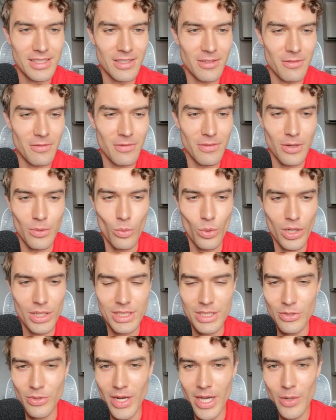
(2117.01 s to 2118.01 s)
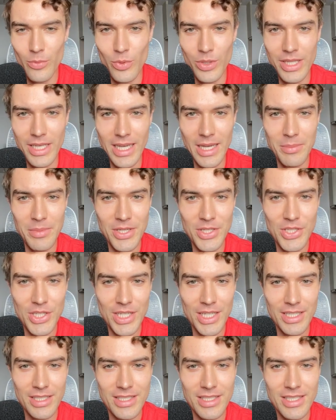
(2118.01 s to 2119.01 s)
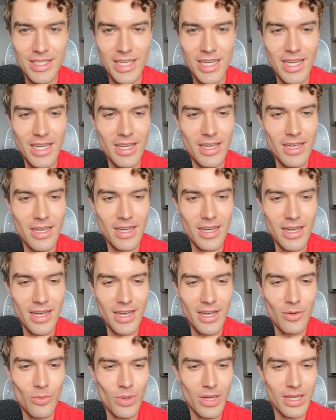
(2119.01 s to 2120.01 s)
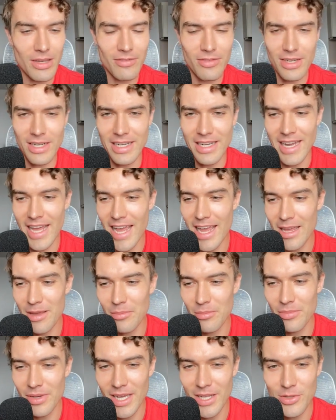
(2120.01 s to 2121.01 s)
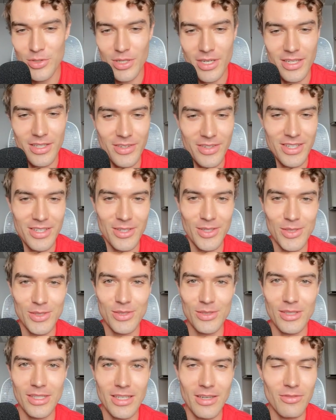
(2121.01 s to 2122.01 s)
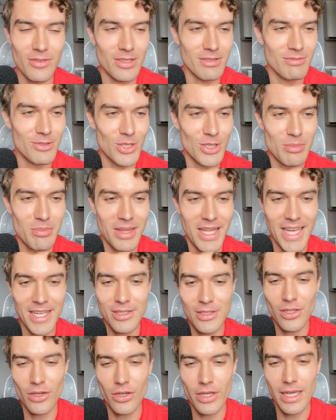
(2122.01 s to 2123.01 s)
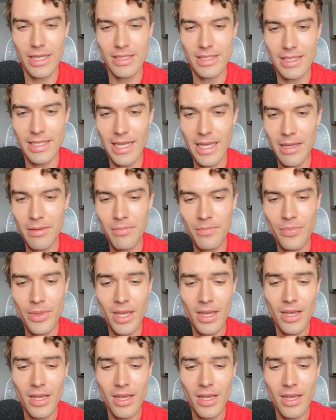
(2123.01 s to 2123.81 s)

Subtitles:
It works great with the images. We give it a name, Petra. You can also give it just plant dog as a name.